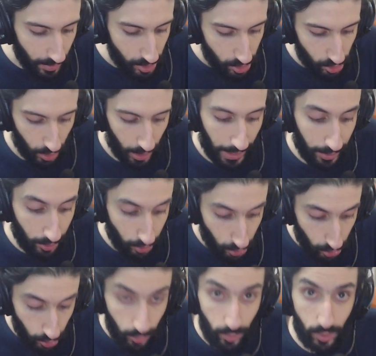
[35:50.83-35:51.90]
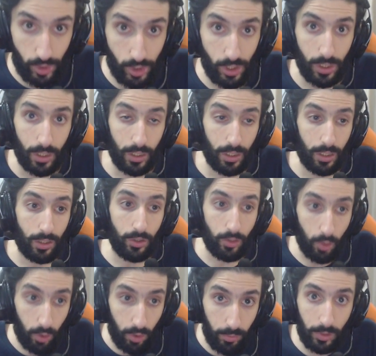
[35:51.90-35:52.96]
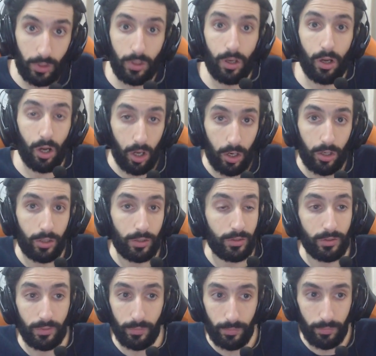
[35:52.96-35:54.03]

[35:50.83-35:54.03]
so I can choose normal, hard,